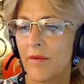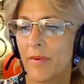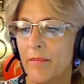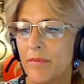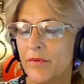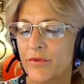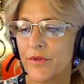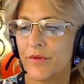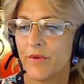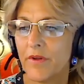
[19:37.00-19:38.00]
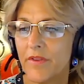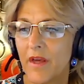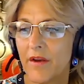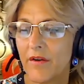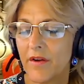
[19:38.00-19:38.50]
of people, Drew,
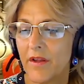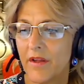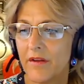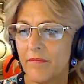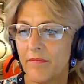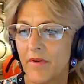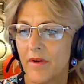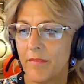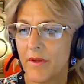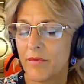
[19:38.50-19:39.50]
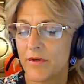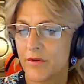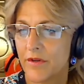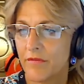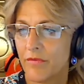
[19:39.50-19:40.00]
that are in uh, Bitcoin
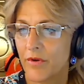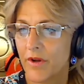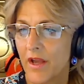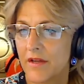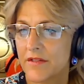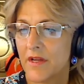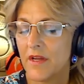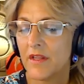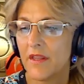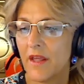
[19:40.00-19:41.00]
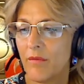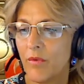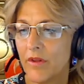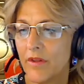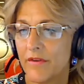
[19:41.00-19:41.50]
Trend and Forecast that
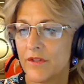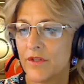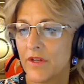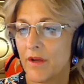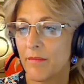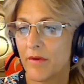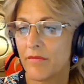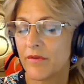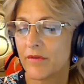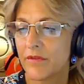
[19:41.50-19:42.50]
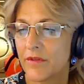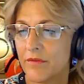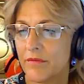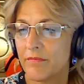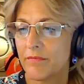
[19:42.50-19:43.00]
will eventually come over
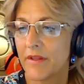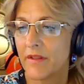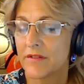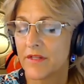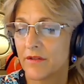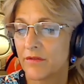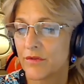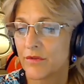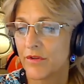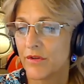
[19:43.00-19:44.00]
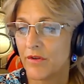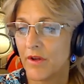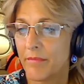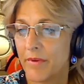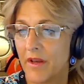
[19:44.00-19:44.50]
to Python Signals or the new
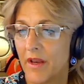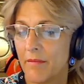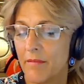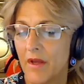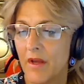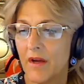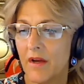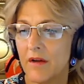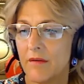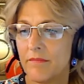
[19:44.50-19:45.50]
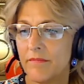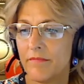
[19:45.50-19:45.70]
company name um,